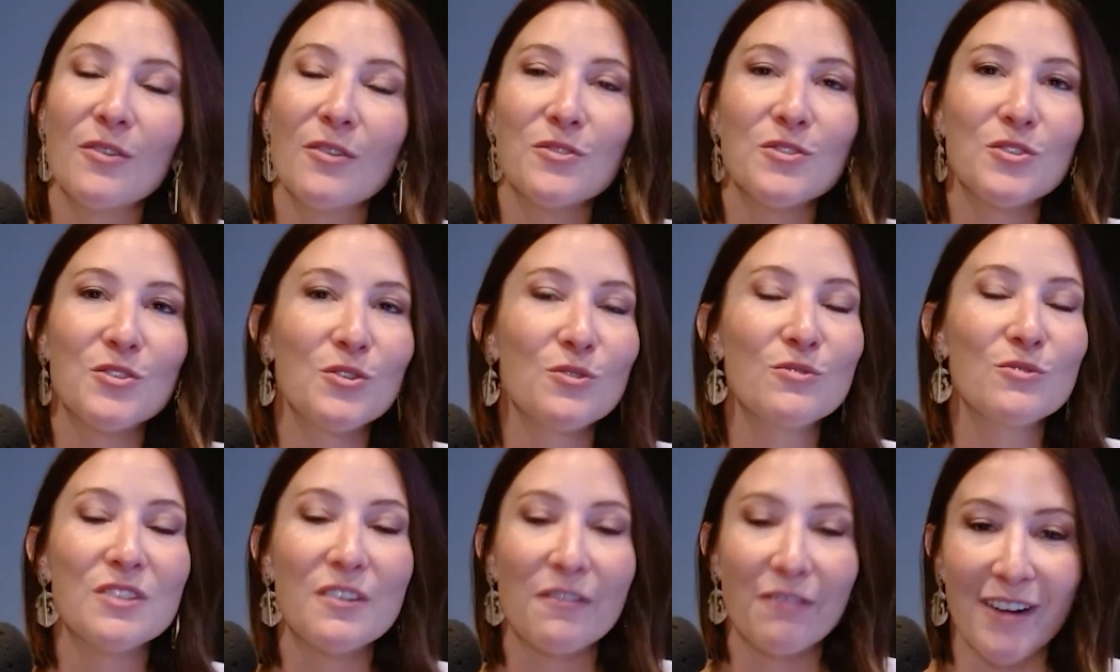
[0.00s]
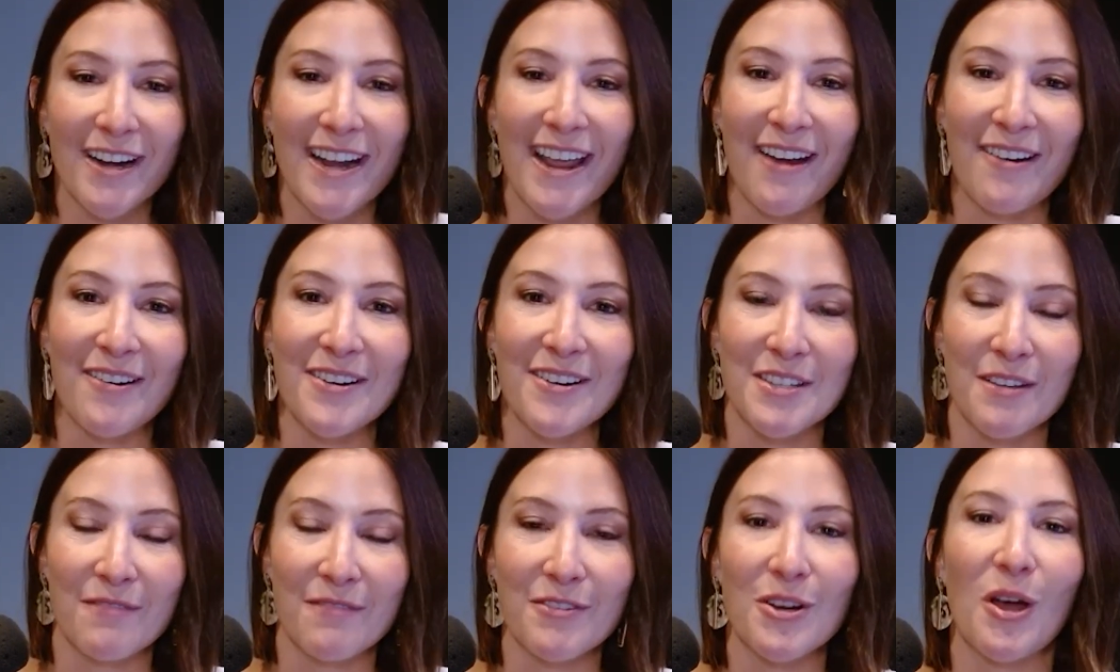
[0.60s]
to different
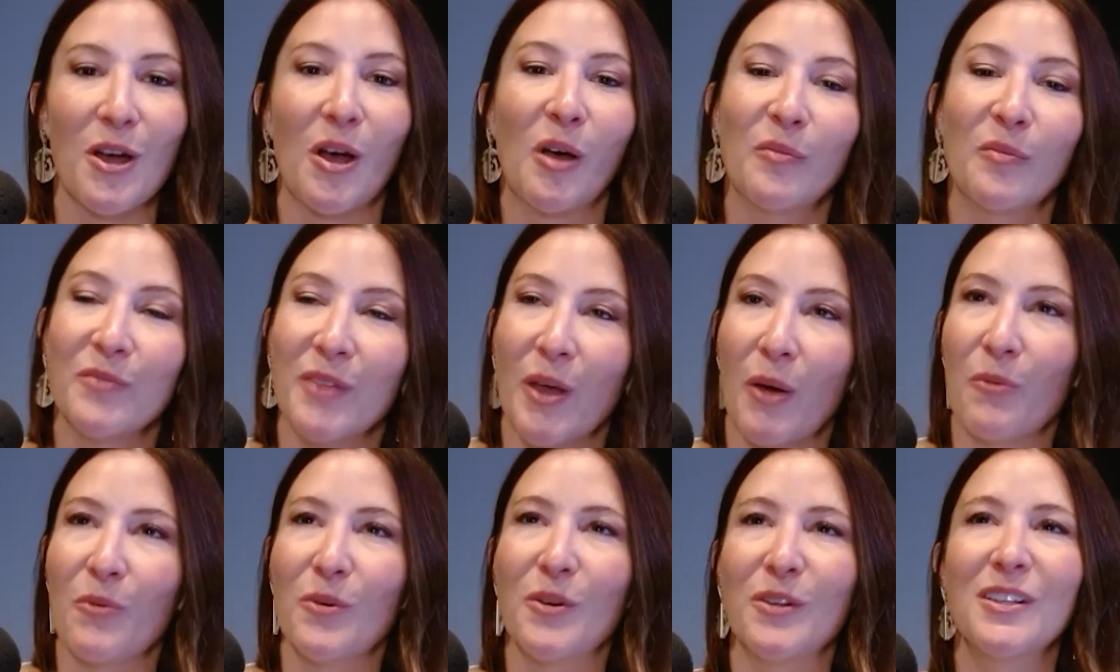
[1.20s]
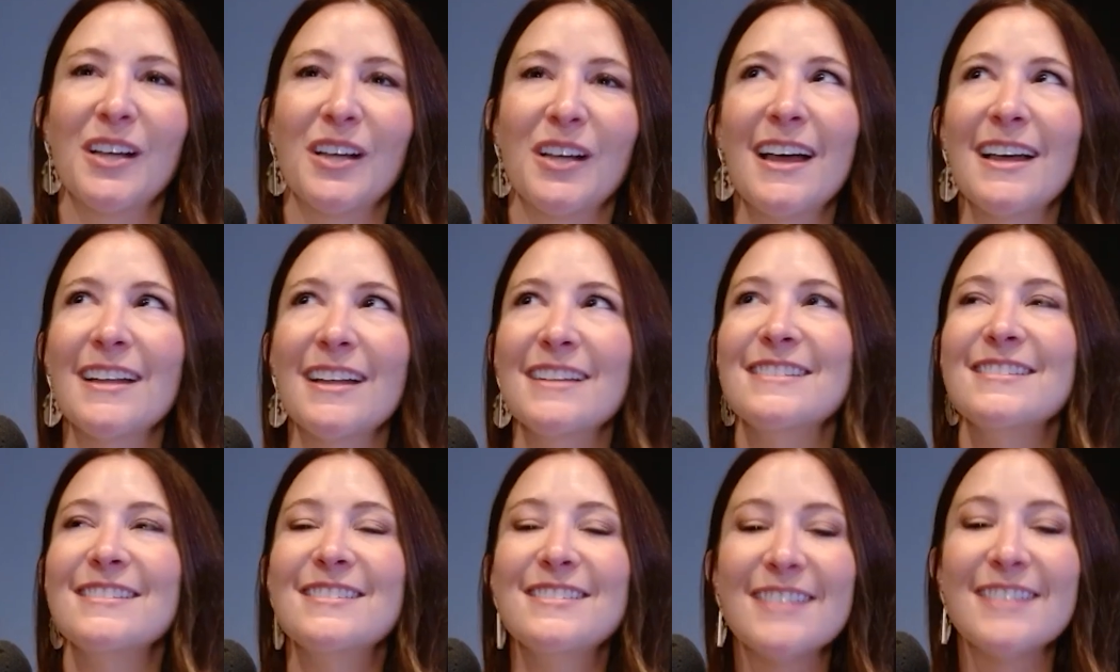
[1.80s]
areas of your home that will
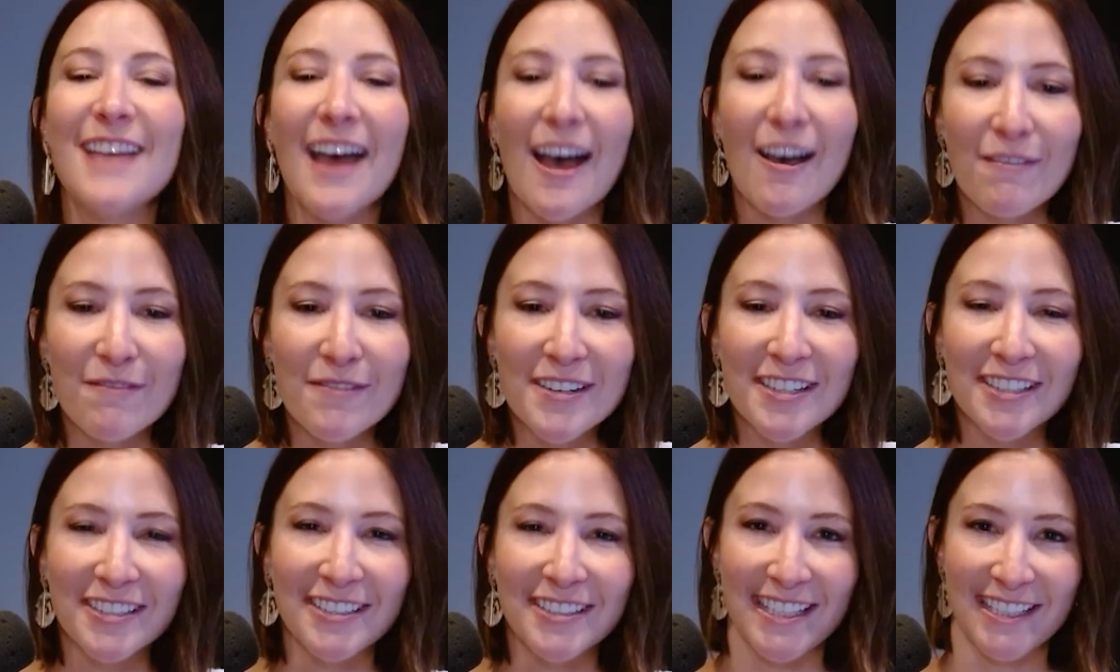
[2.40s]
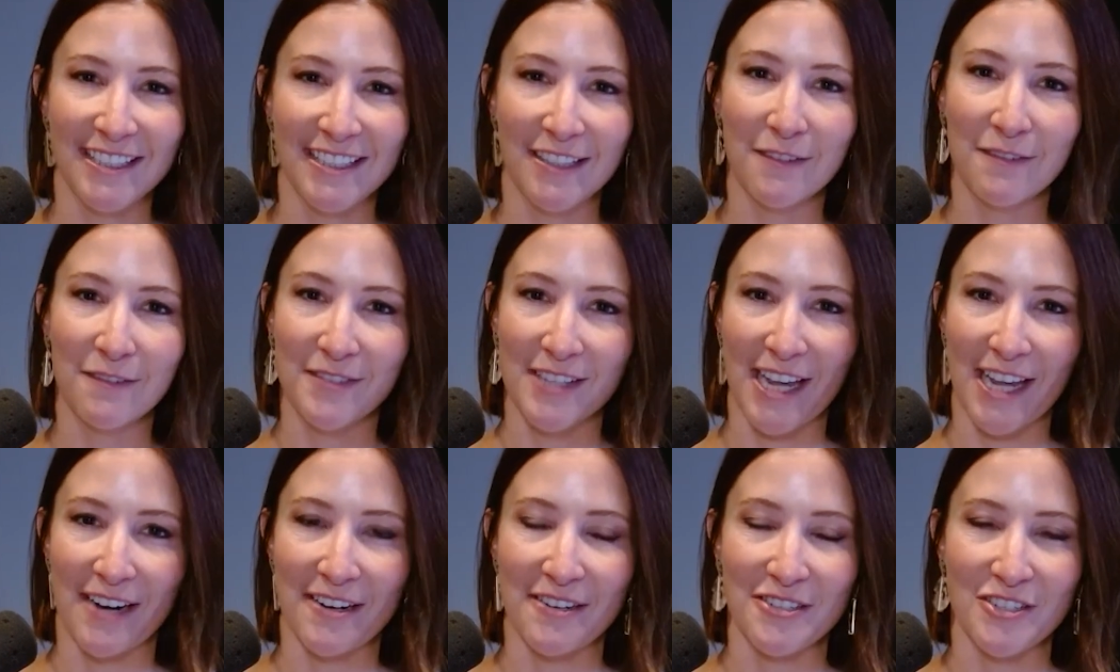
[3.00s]
definitely lift
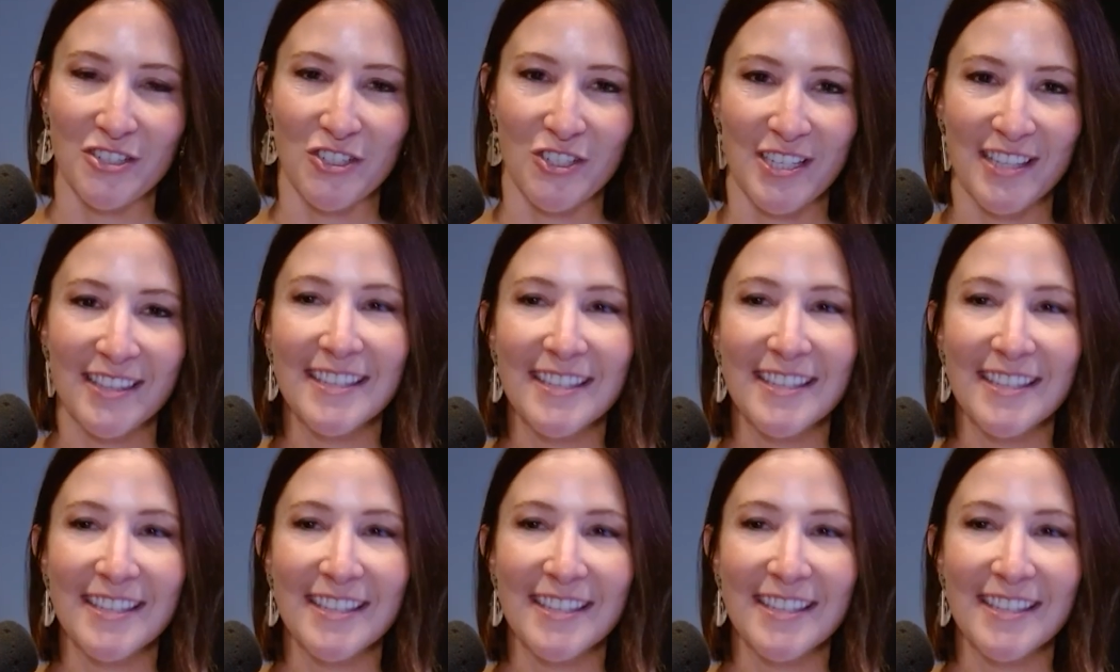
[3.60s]
the energy.